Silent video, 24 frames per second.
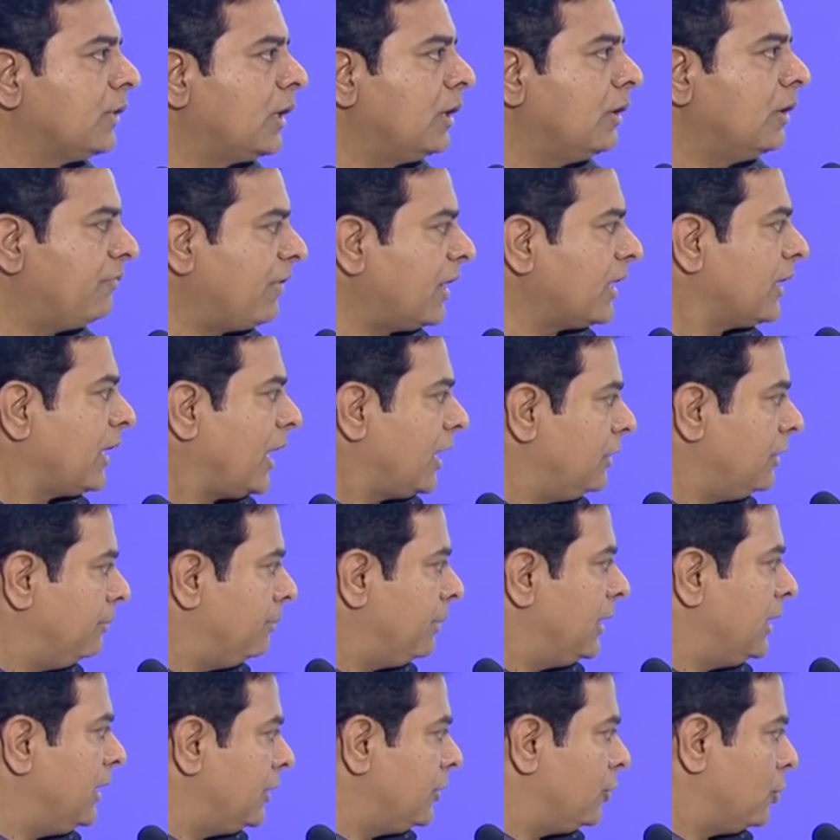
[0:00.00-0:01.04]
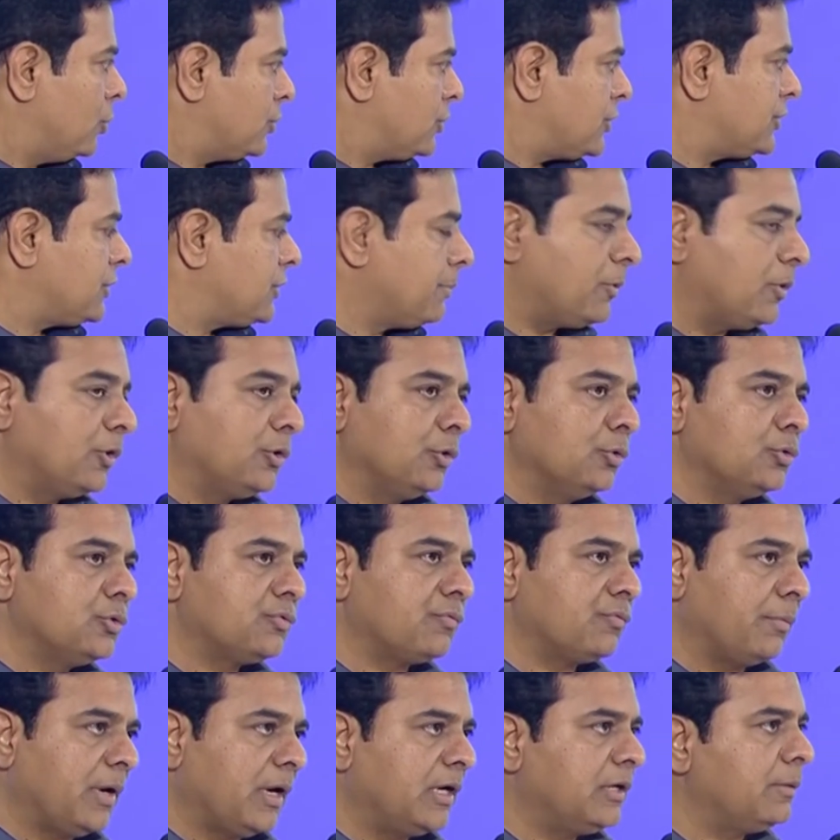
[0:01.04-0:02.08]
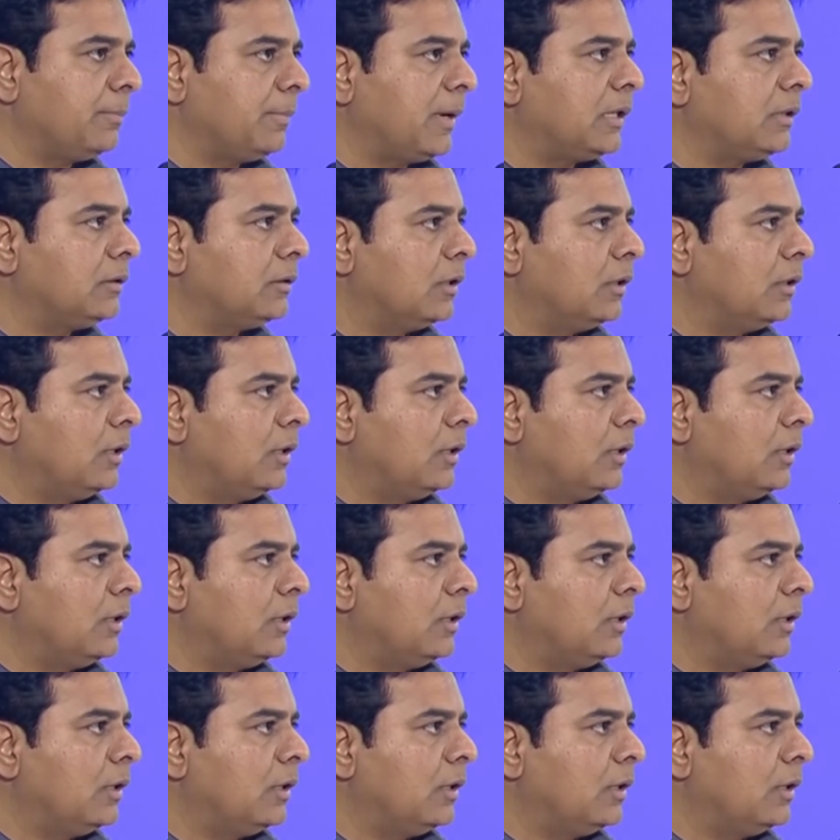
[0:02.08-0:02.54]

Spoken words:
In fact, 9 billion doses are produced from Hyderabad.